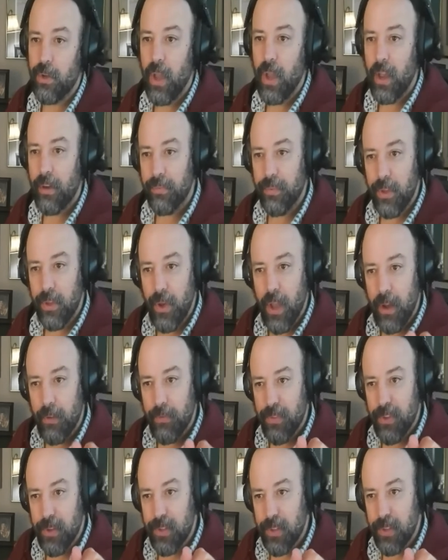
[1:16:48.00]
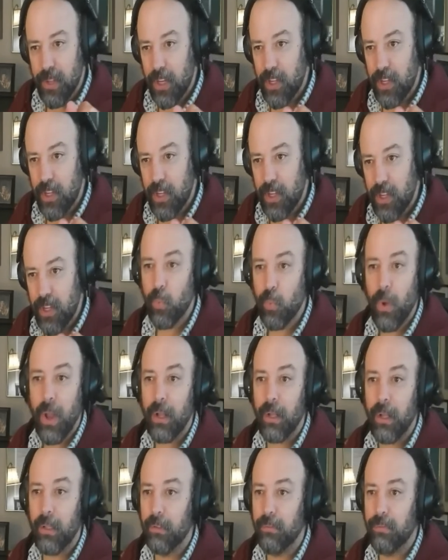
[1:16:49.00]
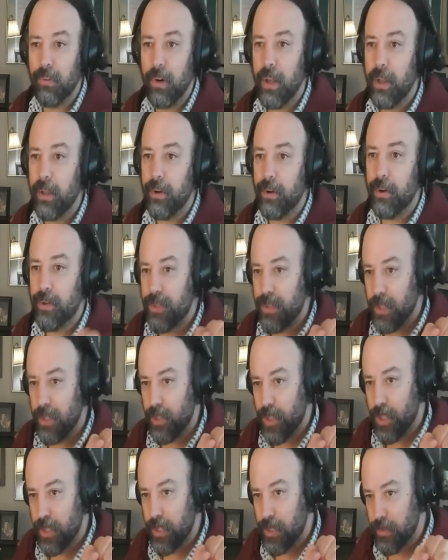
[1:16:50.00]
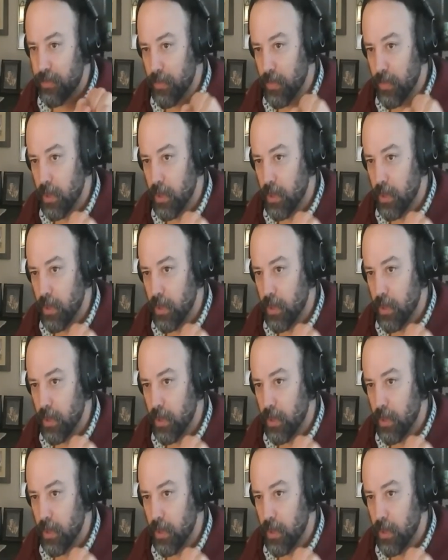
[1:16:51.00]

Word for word: have this like swell of writers that just,